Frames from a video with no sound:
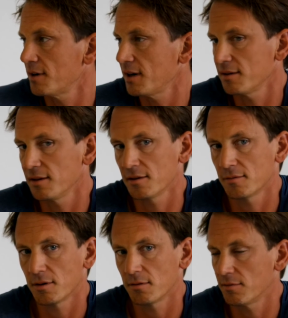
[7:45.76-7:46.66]
right?
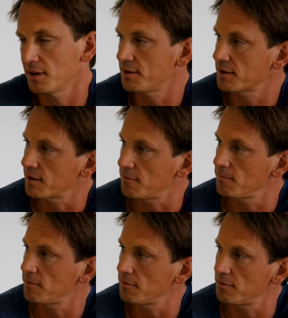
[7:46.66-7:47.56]
What risk
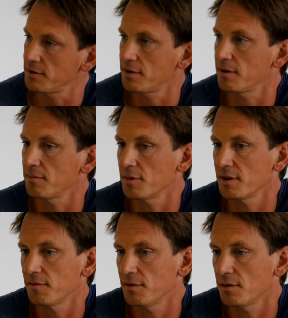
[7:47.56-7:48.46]
and what return.
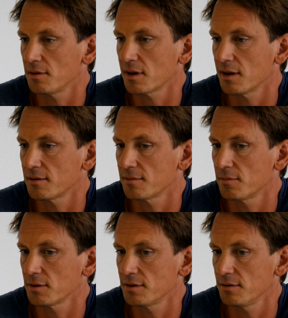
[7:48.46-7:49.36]
But if you look at
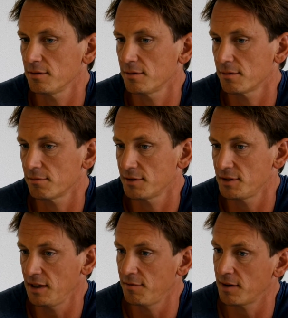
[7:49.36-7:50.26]
what you're
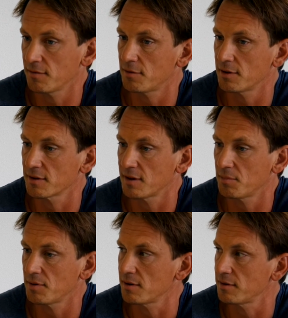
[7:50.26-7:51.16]
receiving, for
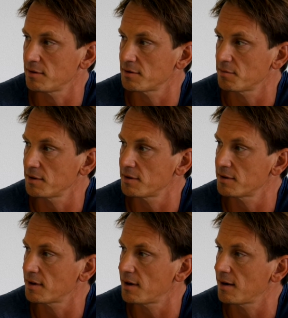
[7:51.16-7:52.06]
example, on the
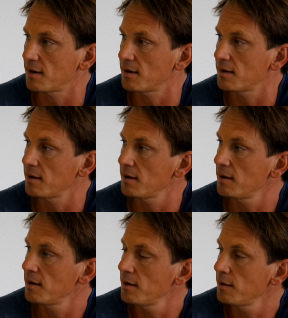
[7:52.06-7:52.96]
Swiss
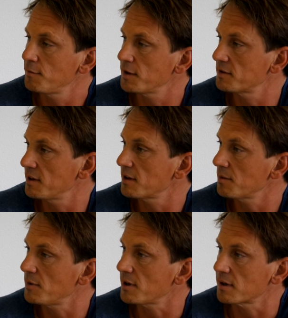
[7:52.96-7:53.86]
fixed
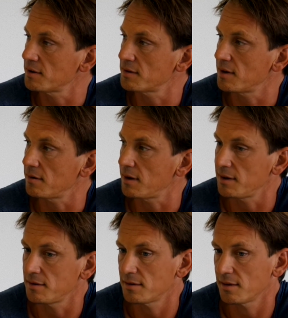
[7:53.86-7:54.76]
income markets
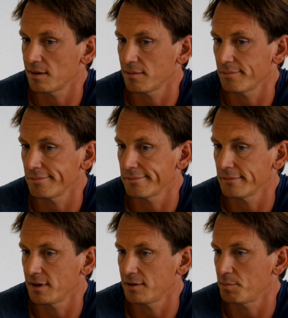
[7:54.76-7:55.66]
nowadays,
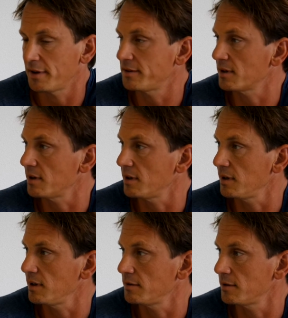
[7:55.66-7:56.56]
it's
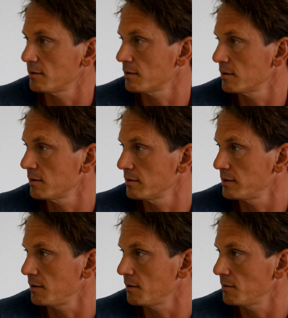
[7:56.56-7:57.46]
basically zilch,
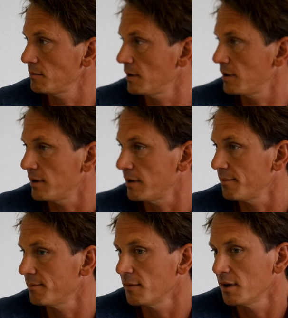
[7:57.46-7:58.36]
zero.
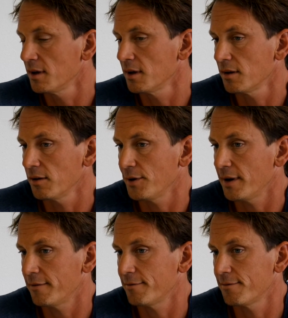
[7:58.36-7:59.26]
You
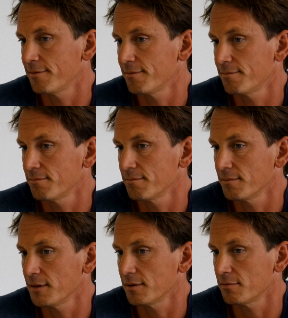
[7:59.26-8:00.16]
have
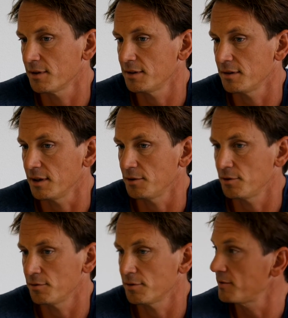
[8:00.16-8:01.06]
recent
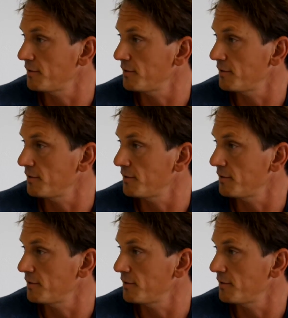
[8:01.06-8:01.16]
issues.